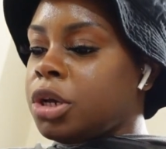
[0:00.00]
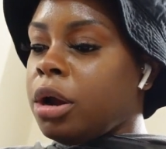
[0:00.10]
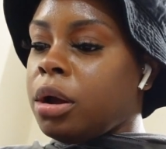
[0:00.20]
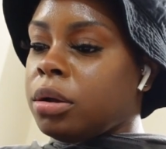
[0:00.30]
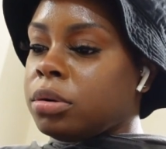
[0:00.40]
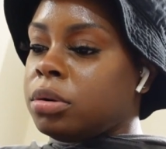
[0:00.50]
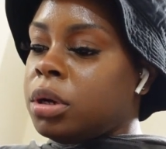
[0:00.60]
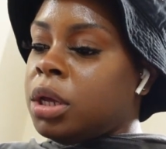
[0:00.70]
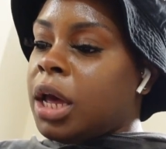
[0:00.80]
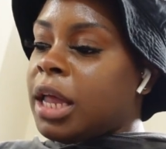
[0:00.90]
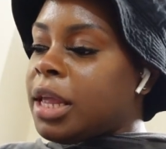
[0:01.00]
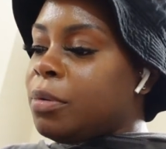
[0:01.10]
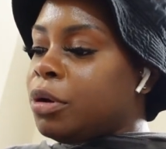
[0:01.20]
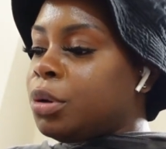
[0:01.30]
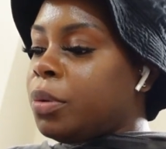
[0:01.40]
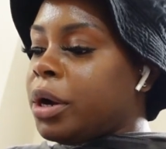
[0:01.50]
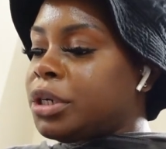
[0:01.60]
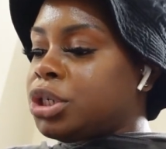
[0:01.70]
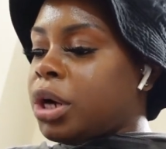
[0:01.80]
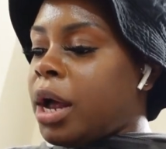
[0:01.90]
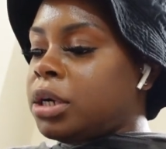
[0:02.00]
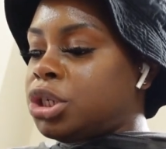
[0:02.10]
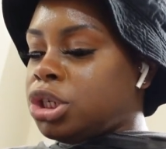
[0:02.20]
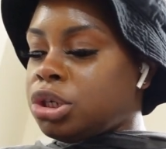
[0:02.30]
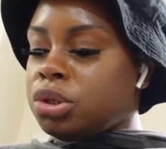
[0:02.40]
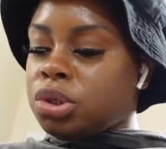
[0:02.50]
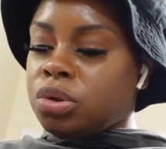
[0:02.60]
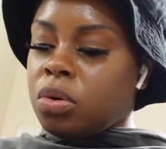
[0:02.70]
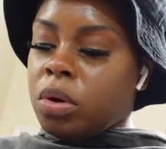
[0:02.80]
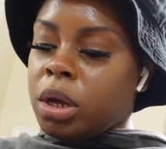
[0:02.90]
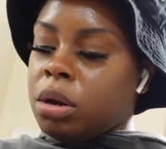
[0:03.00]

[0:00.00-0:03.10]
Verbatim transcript: girl, I think we're gonna wear our shirts on